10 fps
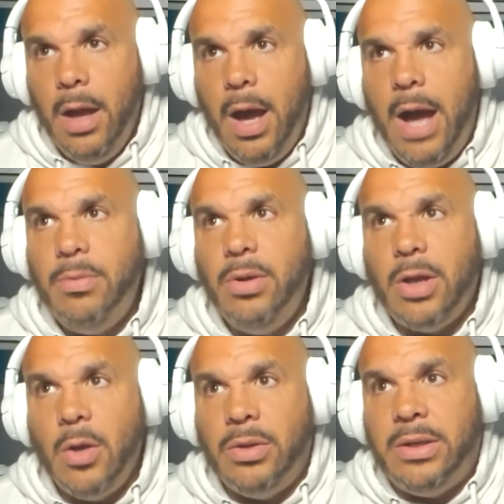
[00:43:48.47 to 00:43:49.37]
I'm going to
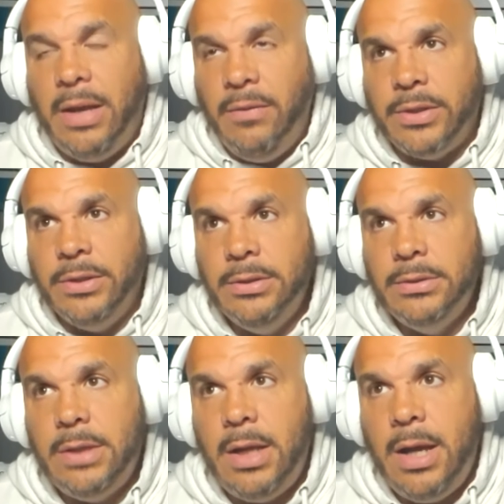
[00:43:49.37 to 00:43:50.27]
go Denver.
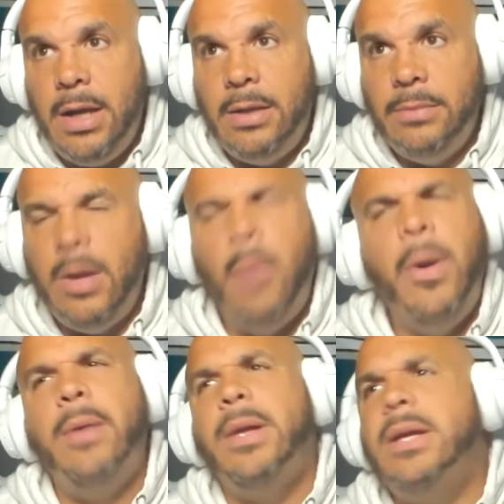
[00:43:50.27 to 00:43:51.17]

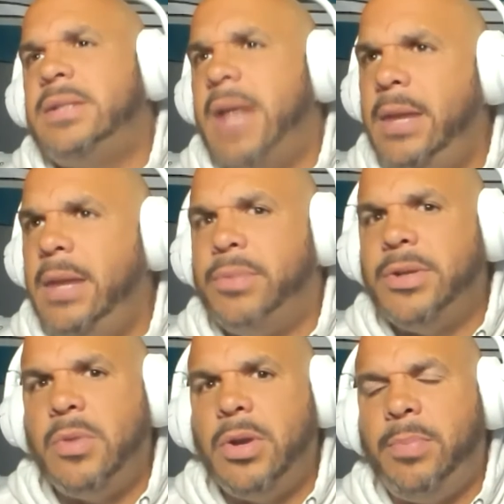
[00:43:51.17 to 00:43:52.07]
Wait. Is Teddy
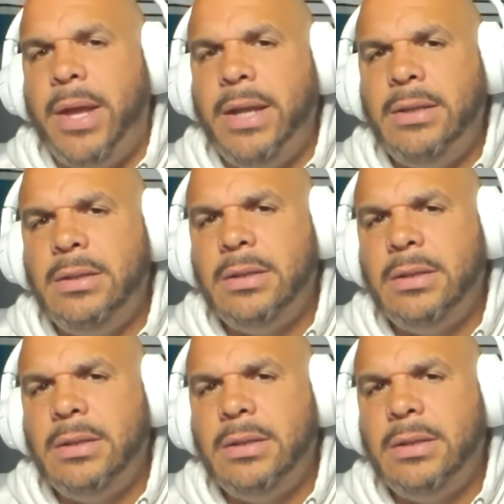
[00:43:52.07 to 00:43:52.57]
Bridgewater playing?